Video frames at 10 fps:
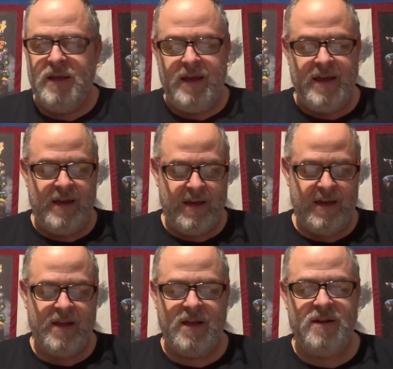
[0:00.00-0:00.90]

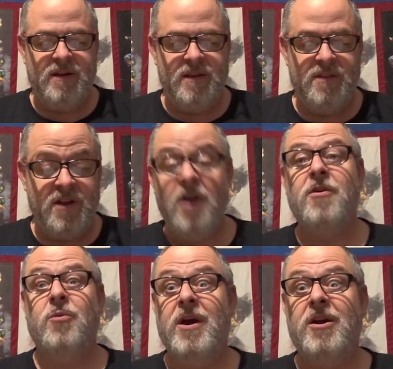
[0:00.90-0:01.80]
And the
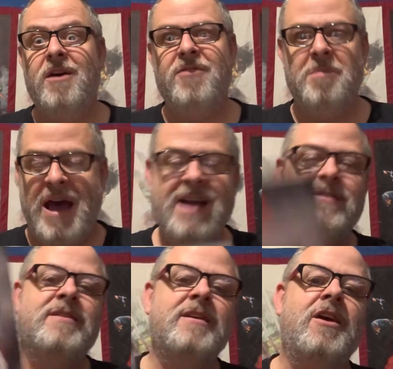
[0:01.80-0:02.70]
other right off the
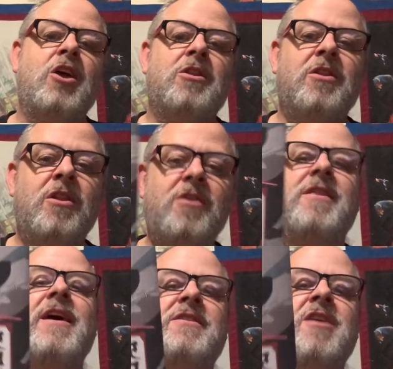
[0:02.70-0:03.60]
bat, look at
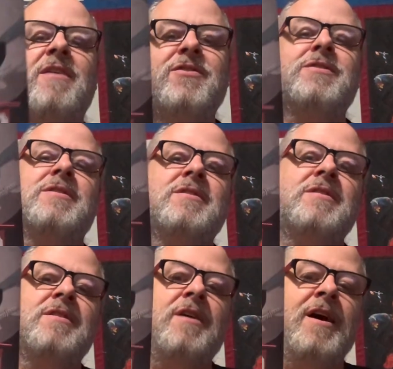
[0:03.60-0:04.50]
that cover.
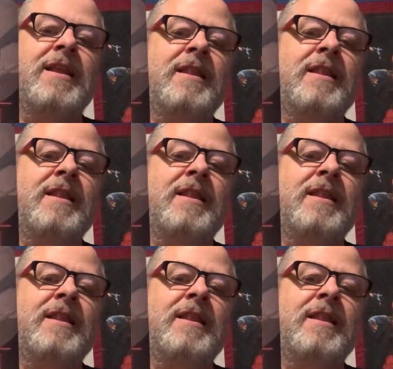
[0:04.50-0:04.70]
I